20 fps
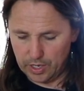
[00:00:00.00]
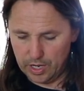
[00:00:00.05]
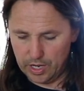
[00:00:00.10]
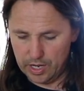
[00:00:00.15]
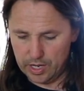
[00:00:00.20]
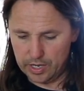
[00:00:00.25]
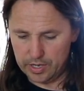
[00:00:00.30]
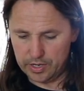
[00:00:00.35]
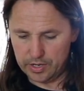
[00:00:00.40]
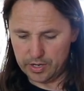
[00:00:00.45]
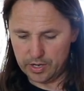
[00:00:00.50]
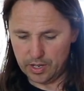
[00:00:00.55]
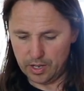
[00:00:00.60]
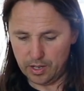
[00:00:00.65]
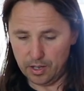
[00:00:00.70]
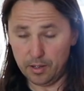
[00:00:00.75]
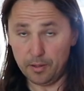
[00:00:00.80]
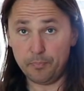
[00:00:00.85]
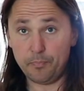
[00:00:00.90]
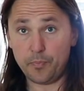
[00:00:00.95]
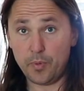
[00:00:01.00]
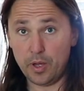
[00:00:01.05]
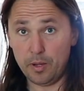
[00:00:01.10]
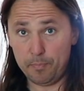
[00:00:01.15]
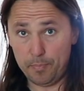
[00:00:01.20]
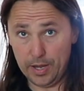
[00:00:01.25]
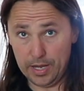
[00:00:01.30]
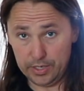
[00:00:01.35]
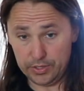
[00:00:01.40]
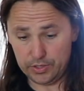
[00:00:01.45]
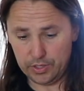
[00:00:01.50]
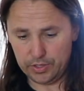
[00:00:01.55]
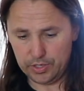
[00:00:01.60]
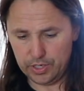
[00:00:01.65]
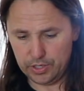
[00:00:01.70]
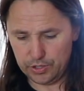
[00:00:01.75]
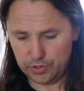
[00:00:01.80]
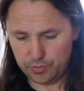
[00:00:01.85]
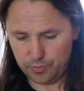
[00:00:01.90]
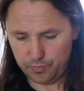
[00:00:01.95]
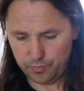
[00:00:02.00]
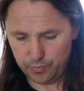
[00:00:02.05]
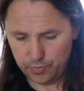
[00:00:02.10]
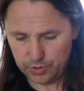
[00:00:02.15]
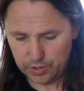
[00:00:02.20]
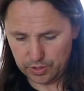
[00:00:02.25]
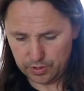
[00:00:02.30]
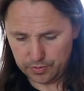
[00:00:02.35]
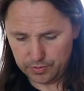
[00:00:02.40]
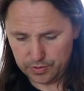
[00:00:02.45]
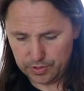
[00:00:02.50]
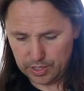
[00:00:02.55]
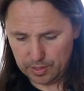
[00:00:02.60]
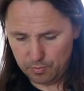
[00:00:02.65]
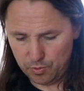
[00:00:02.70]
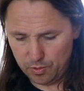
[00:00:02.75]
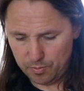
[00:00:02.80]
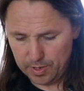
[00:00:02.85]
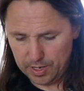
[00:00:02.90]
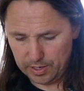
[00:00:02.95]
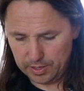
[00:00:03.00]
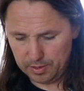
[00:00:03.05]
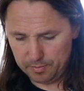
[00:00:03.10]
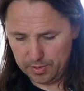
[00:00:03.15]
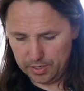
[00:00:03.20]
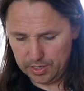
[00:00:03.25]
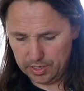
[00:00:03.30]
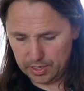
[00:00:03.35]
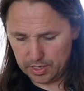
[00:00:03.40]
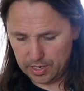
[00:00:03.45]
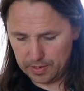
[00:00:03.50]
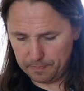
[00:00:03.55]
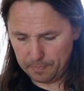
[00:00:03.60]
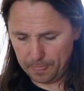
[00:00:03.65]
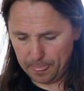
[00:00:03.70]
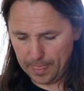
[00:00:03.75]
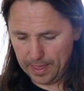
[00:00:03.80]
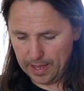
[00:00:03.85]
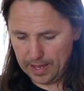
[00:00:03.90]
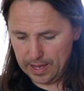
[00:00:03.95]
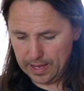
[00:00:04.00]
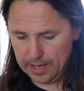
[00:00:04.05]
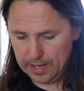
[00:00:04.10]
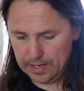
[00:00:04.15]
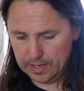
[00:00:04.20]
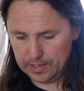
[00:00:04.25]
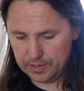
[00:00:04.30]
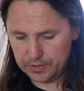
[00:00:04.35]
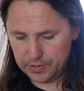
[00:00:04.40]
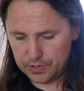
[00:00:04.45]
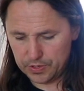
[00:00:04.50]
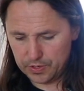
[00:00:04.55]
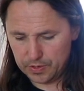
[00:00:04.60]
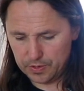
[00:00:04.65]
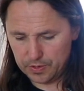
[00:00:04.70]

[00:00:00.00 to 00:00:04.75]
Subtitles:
in a pasta dish, which I'll say more about in a minute, and